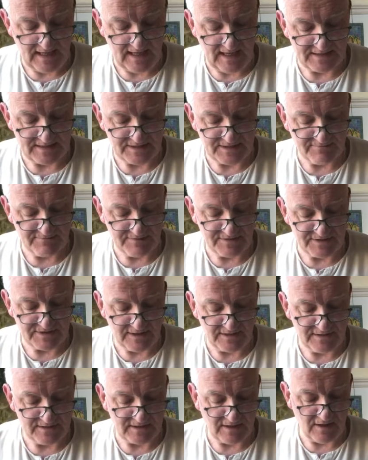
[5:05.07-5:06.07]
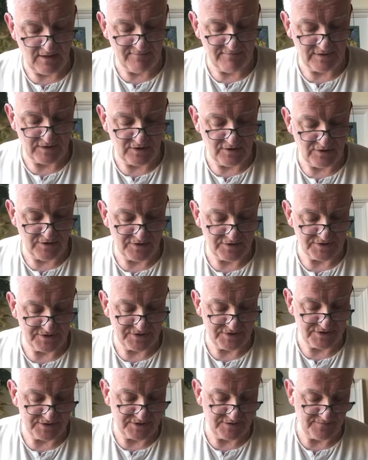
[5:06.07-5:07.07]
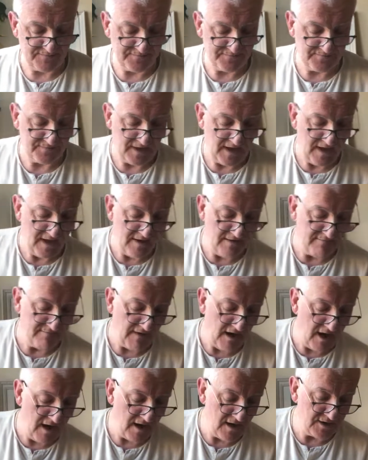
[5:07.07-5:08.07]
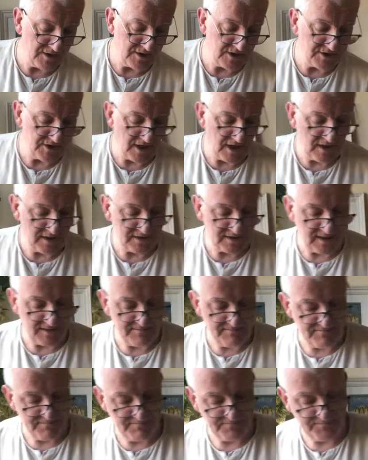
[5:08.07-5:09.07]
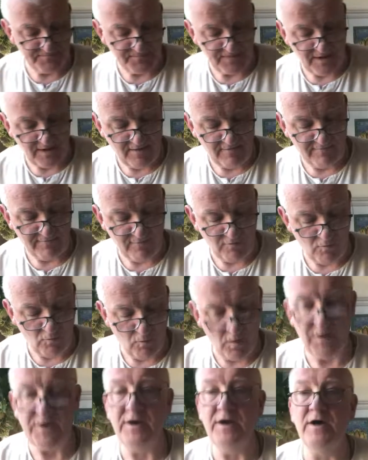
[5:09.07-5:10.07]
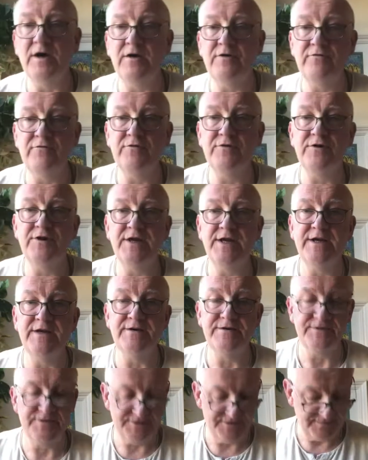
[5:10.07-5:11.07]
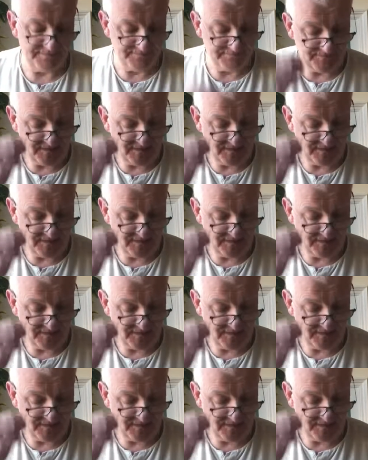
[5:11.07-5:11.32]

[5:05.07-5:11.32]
as the result of a curse. Vashashatam, for 100 years.